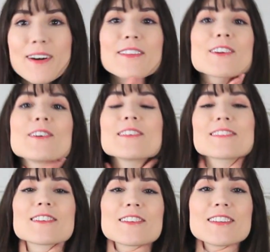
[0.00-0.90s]
My throat
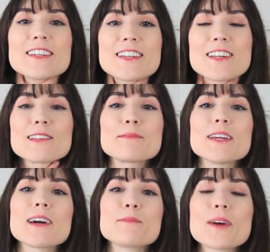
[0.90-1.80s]
is literally killing
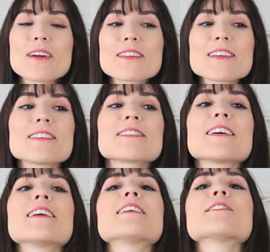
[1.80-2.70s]
me. I'm wearing this
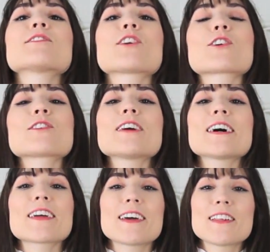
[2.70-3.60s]

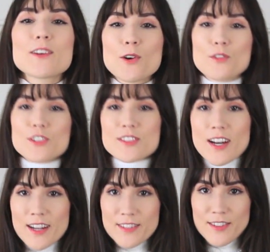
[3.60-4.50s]
turtleneck and an
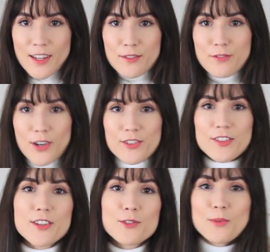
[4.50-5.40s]
oversized like
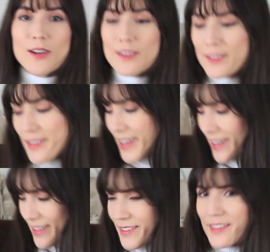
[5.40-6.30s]
varsity sweater
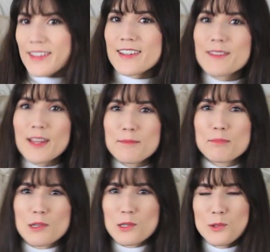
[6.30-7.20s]
and like
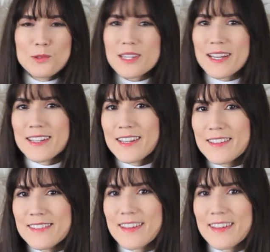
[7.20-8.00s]
blue leggings,